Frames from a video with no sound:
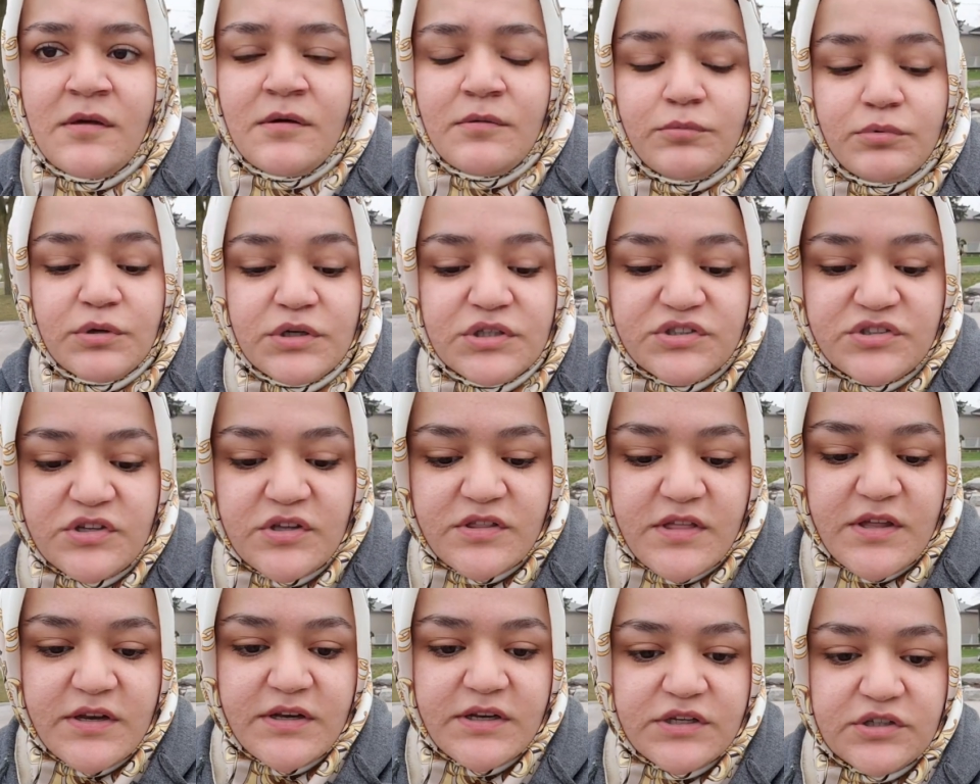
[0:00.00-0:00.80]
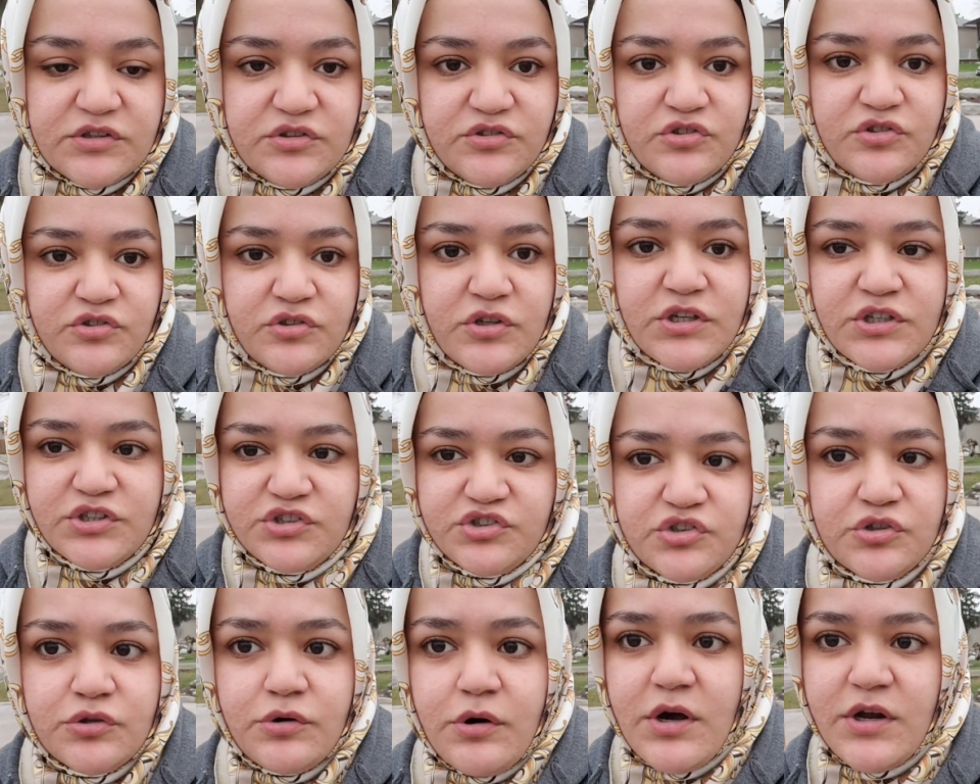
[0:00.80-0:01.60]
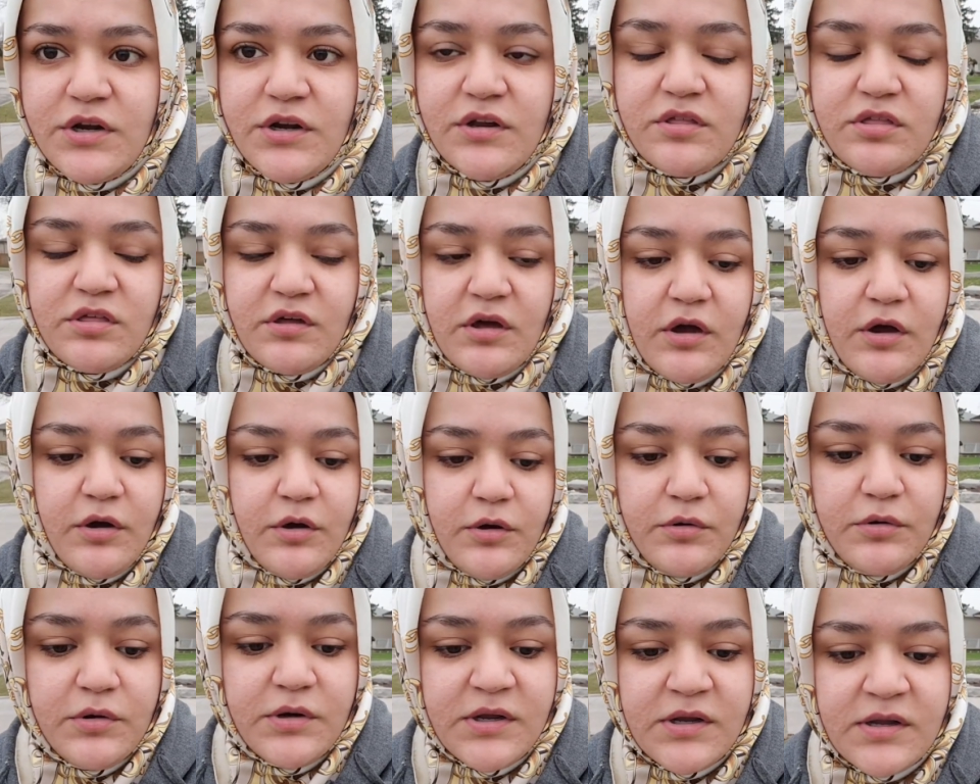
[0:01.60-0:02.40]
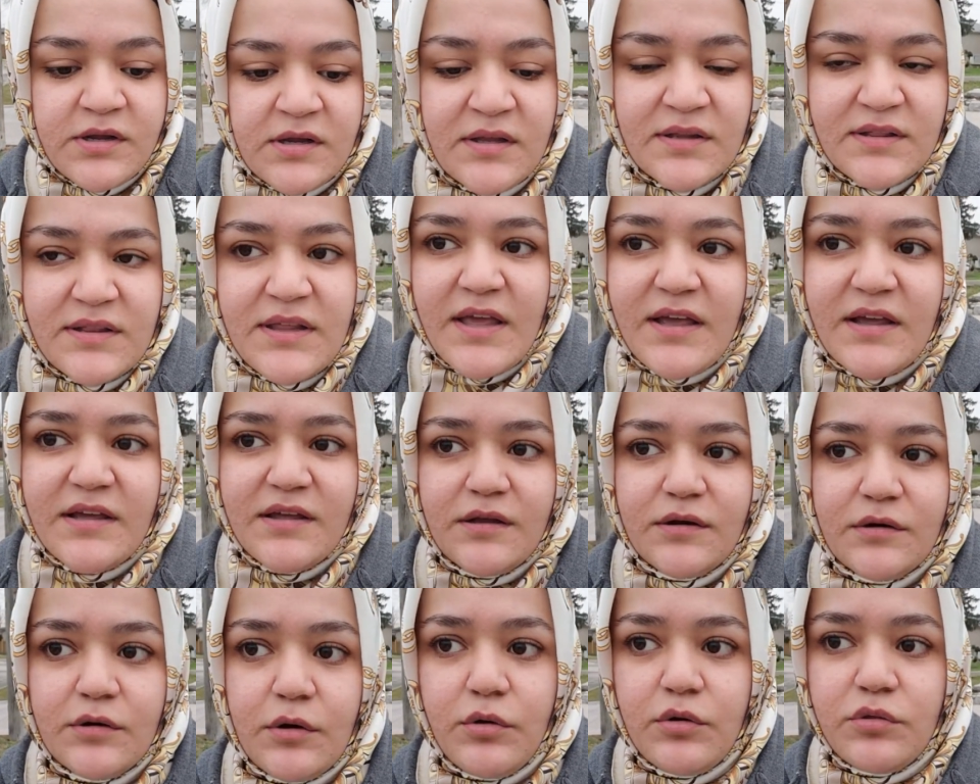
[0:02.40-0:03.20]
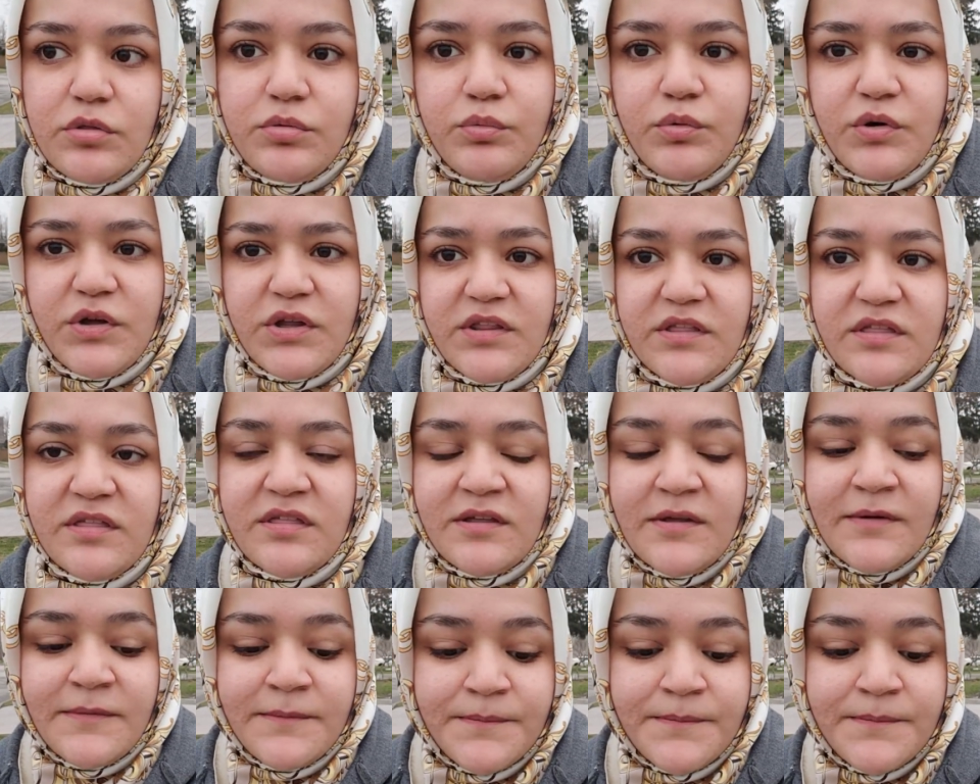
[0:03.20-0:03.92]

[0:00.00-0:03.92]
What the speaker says: which is an issue on its own. Taking notes was,